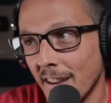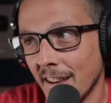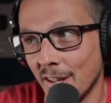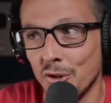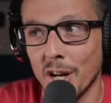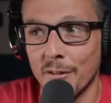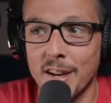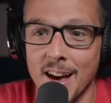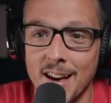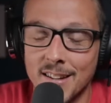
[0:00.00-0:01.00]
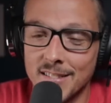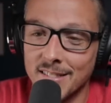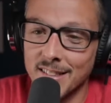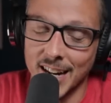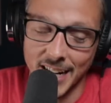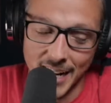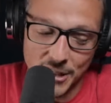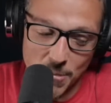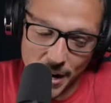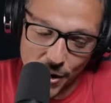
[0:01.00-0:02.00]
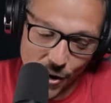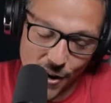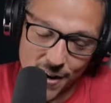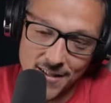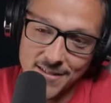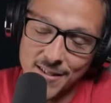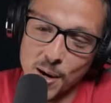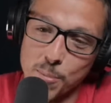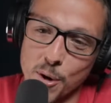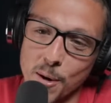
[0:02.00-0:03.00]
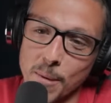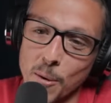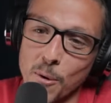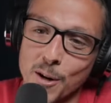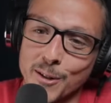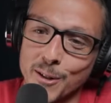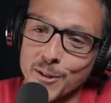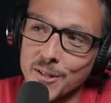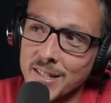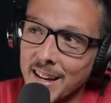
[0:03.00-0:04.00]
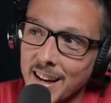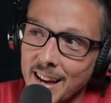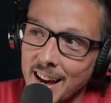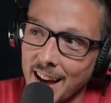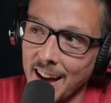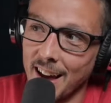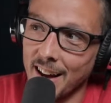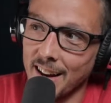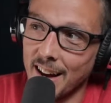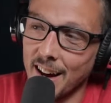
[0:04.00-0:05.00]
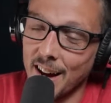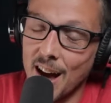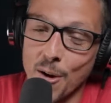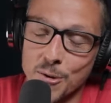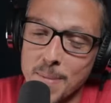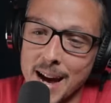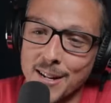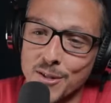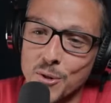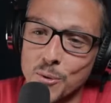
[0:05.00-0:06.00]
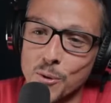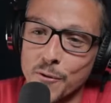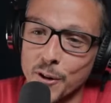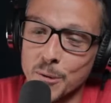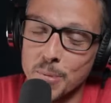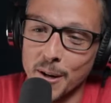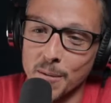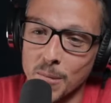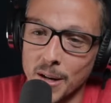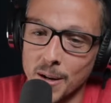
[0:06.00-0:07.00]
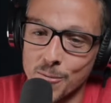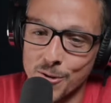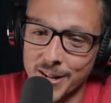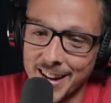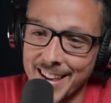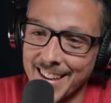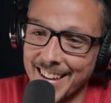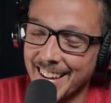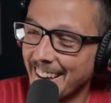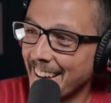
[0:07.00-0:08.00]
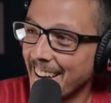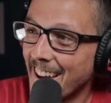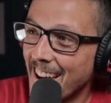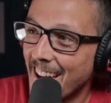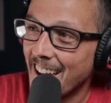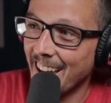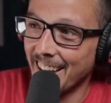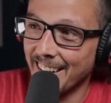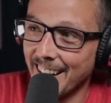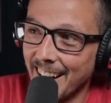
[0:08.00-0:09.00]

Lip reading: in JFK. I got to my car. I put on my work clothes, and I was back in school first period Monday morning. And